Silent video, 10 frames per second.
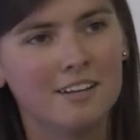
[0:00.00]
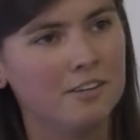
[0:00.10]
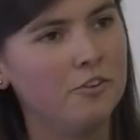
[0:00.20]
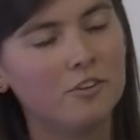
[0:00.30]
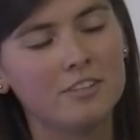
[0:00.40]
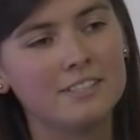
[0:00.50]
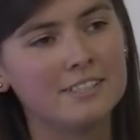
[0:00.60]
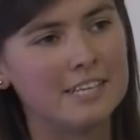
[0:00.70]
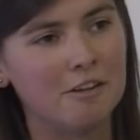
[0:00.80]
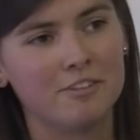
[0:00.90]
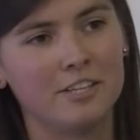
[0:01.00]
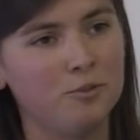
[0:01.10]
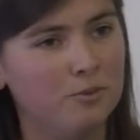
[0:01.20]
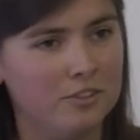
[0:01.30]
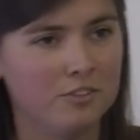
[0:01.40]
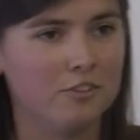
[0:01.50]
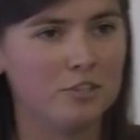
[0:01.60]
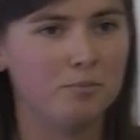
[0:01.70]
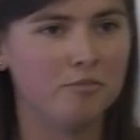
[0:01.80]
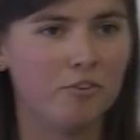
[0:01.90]
noticing sounds that you wouldn't
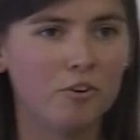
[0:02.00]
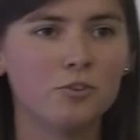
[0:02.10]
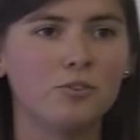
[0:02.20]
notice before,